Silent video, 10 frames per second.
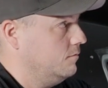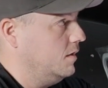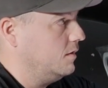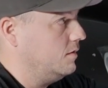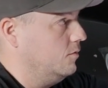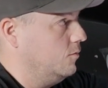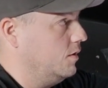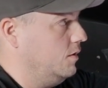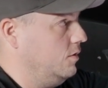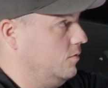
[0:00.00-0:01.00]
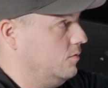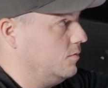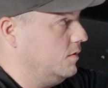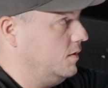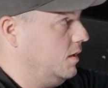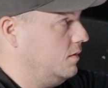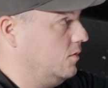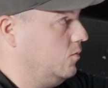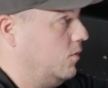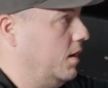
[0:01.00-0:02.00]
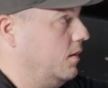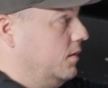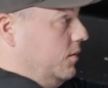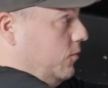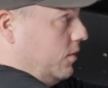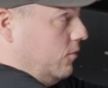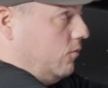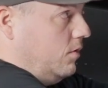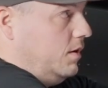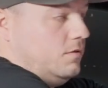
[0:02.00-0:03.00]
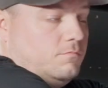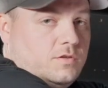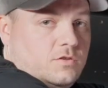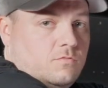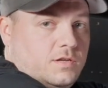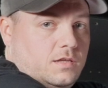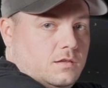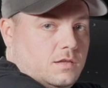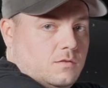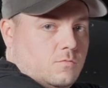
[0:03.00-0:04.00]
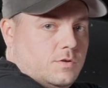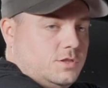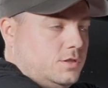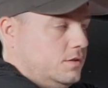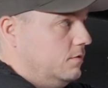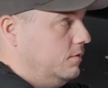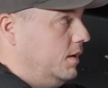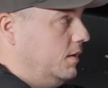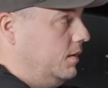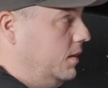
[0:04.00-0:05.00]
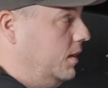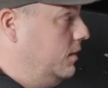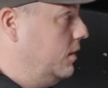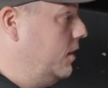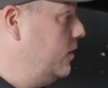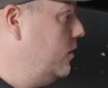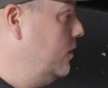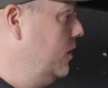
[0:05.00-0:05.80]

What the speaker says: Next thing we're going to do is we're going to take this wire and we're going to run it between the windshield and the headliner